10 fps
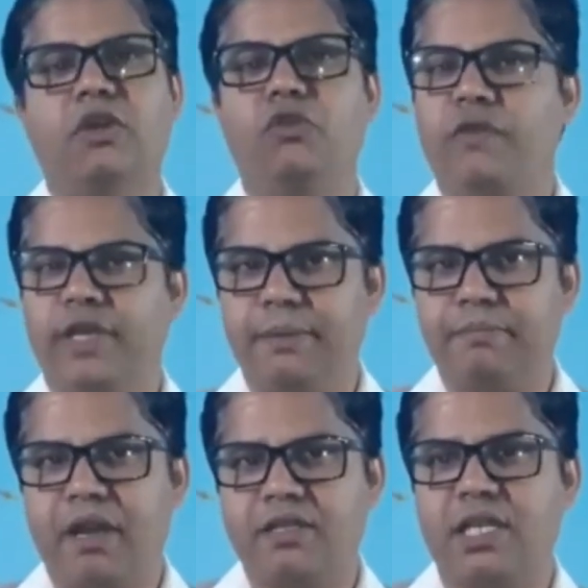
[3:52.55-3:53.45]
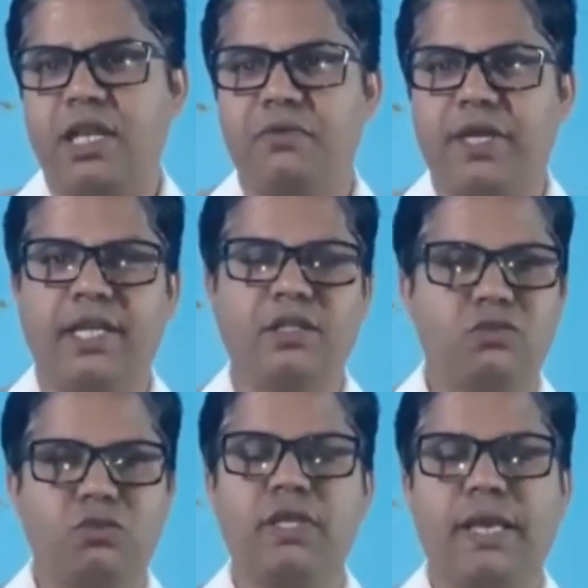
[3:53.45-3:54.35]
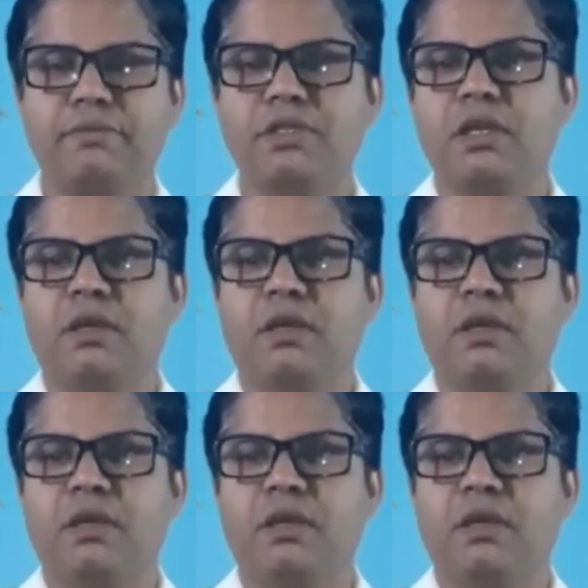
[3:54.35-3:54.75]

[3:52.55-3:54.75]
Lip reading: innovative parshala, we can show them,